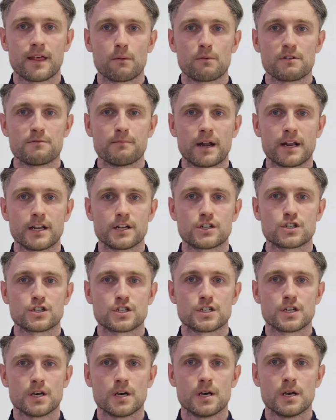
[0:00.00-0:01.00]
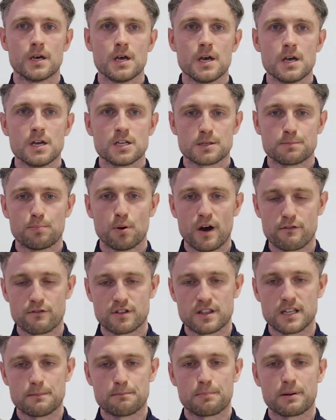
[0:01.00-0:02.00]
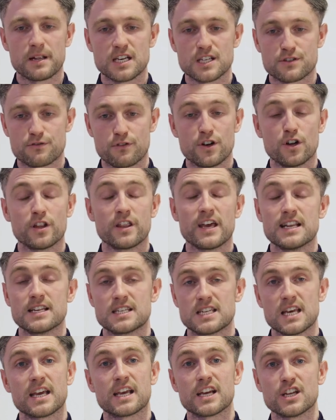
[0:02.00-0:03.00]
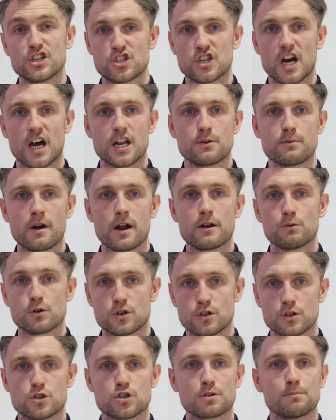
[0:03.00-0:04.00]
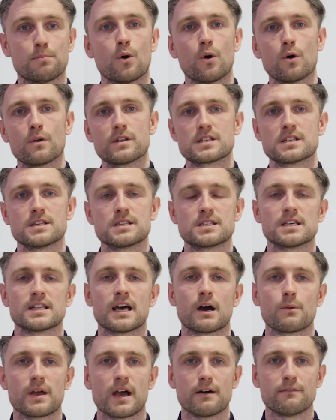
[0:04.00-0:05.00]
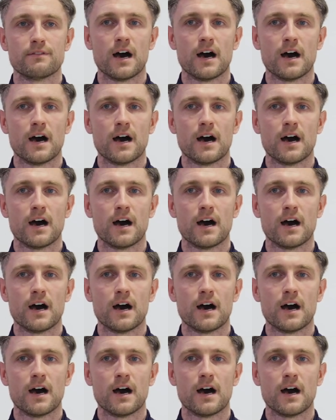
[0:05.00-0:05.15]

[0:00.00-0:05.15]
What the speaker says: that we've managed to put everything in place for another intake in January, which will support this intake that we have